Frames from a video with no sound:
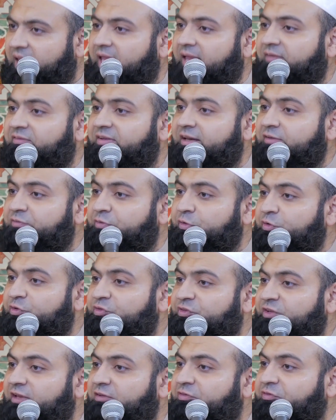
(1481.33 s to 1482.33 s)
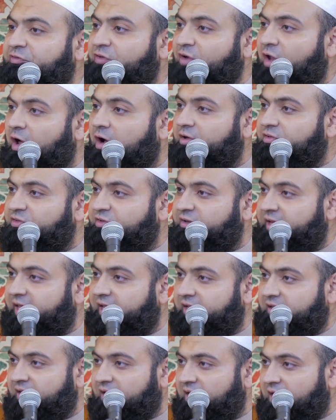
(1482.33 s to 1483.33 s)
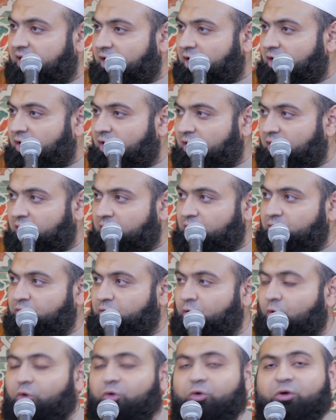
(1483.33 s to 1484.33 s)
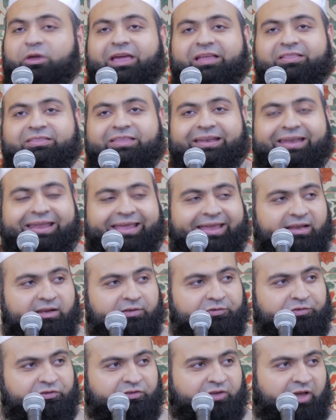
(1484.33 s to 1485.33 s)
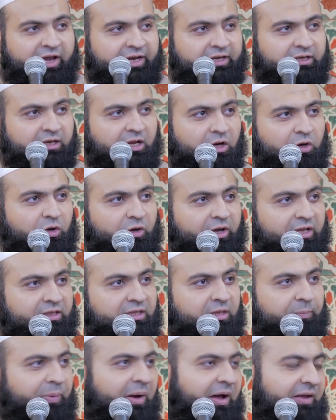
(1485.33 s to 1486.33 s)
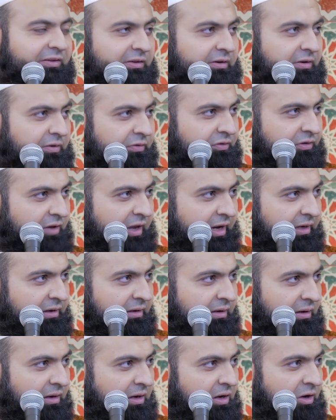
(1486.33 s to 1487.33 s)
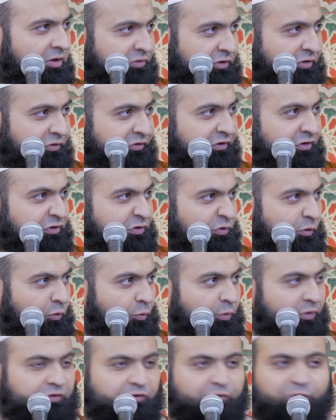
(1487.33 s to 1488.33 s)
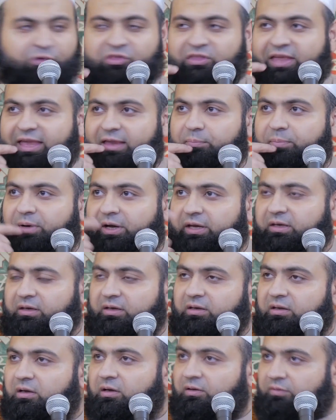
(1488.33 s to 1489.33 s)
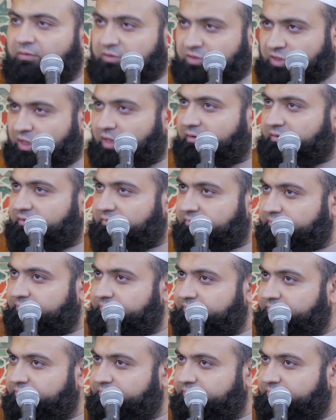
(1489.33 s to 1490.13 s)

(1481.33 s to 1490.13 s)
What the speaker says: Even if you see flaws in it, don't look at the negative side, look at the positive side. The first one was to thank by the tongue.